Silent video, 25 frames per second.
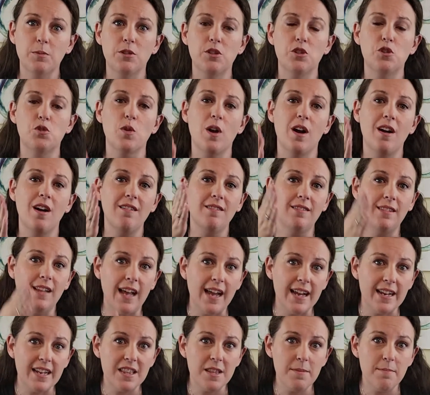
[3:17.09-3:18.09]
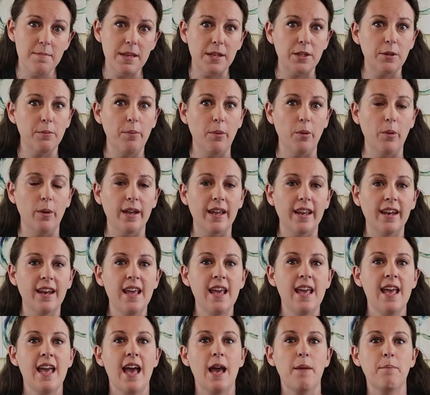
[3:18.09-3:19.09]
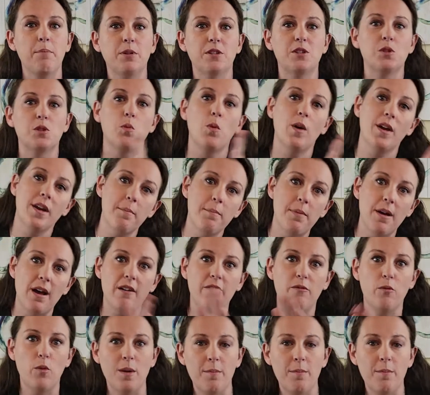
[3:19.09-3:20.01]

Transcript: which draw a line in the middle point and puts one above,